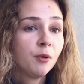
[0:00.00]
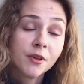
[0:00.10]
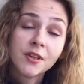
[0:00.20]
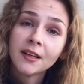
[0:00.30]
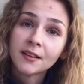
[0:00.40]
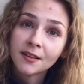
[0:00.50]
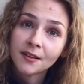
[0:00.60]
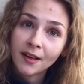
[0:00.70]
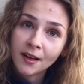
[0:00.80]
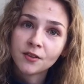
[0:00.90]
But then
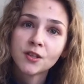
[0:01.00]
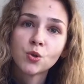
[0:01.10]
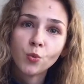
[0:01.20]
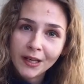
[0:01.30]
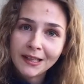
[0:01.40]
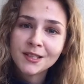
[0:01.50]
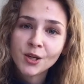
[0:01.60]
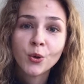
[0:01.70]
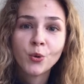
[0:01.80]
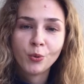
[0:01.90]
again, the
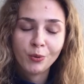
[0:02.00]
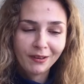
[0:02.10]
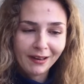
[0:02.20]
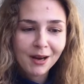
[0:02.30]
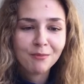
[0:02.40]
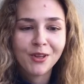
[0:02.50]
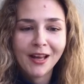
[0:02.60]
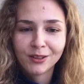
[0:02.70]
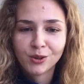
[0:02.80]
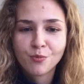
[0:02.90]
Swedes who came
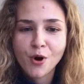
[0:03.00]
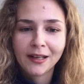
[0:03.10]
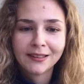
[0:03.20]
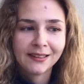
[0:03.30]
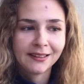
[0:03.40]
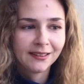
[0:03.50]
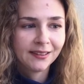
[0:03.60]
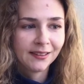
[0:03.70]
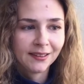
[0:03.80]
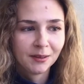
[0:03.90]
there to
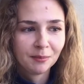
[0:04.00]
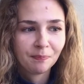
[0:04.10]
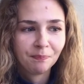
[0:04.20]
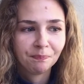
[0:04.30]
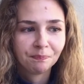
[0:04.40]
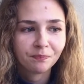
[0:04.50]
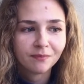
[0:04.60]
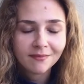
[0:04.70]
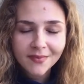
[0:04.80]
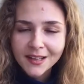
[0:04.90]
practice
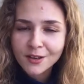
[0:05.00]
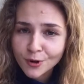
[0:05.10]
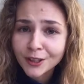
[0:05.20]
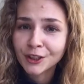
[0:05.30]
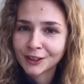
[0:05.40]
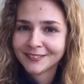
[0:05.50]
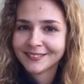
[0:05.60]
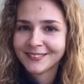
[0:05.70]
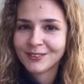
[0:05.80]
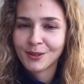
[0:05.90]

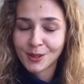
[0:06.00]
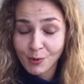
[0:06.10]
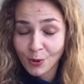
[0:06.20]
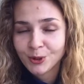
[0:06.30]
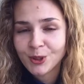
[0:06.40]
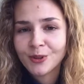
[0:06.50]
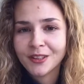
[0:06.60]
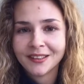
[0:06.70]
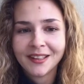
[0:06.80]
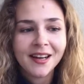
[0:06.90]
Russian to this proc
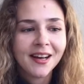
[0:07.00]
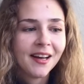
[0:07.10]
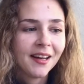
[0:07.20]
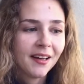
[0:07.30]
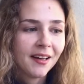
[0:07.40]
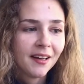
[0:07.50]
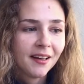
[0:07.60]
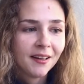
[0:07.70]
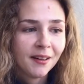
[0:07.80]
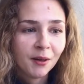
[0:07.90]
student,
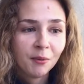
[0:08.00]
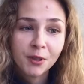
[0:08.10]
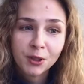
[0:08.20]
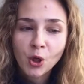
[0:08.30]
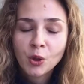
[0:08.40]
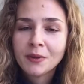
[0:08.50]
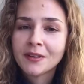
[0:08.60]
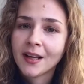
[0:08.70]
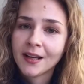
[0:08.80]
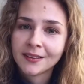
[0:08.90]
they told
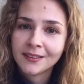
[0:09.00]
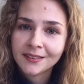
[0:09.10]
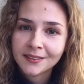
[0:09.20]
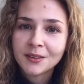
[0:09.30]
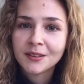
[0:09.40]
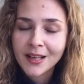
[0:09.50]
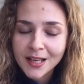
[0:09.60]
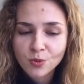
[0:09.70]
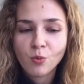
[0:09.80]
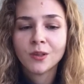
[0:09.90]
me that,
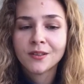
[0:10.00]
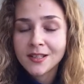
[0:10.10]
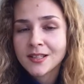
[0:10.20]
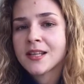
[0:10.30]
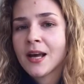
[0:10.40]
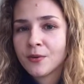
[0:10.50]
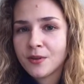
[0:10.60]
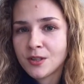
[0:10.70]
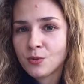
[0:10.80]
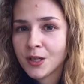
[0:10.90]
guess what, this is how
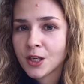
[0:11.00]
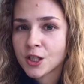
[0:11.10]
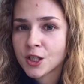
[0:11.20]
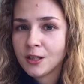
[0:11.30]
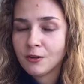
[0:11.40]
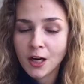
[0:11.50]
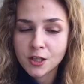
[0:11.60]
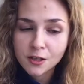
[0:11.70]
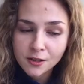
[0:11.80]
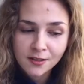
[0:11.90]
the Swedish
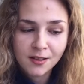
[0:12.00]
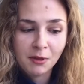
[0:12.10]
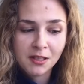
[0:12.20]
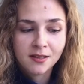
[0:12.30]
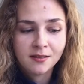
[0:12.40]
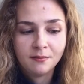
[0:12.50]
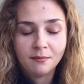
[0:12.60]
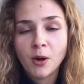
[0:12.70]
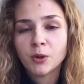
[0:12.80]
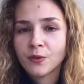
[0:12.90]
education system is.
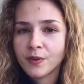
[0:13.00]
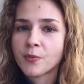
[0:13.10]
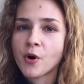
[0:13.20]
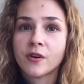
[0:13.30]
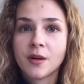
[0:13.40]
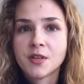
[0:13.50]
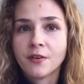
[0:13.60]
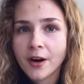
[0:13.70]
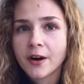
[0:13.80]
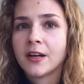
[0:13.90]
Most of the programs
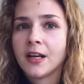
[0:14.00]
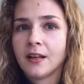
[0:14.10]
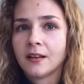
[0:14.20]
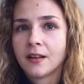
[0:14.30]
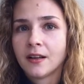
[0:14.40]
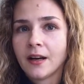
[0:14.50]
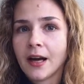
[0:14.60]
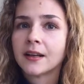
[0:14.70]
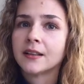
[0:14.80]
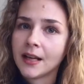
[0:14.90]
are very
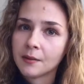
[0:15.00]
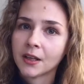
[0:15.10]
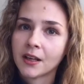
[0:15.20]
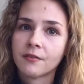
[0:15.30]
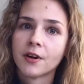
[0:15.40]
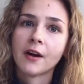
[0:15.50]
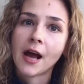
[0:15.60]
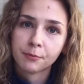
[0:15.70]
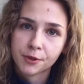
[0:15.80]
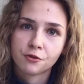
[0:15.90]
academic, are very
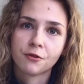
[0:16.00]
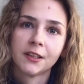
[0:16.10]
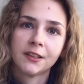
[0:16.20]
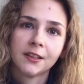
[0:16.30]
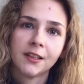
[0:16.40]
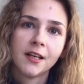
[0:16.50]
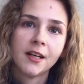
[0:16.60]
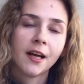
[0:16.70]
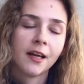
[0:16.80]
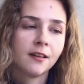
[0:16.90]
abstract.
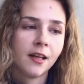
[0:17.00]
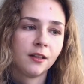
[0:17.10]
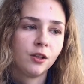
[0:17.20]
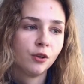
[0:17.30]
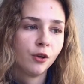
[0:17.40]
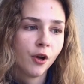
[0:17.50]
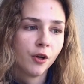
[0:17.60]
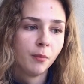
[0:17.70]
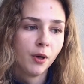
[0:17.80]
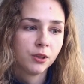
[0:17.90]
And then you
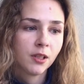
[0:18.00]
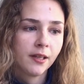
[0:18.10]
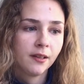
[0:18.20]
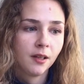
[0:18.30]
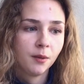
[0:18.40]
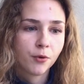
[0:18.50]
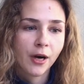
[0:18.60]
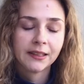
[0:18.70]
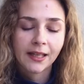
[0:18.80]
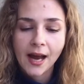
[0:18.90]
learn mostly the
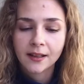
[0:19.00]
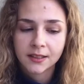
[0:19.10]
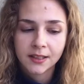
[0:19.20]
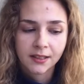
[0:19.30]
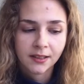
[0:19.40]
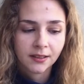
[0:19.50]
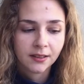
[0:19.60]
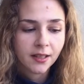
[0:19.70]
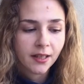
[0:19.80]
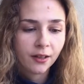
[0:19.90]
practicalities
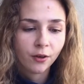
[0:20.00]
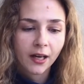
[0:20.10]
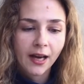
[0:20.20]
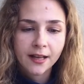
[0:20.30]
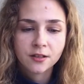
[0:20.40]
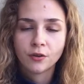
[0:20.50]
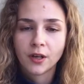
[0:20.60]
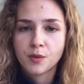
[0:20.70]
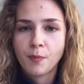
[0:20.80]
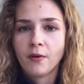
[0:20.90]
and you get
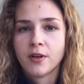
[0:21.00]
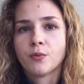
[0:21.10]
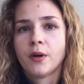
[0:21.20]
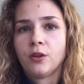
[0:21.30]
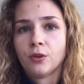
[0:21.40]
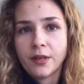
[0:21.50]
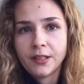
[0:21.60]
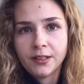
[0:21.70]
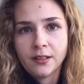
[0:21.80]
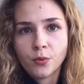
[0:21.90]
hands-on experience when you
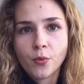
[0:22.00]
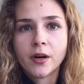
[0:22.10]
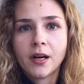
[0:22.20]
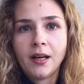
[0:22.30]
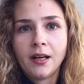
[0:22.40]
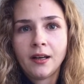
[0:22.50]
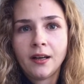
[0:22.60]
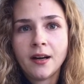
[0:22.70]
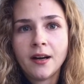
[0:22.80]
already start working.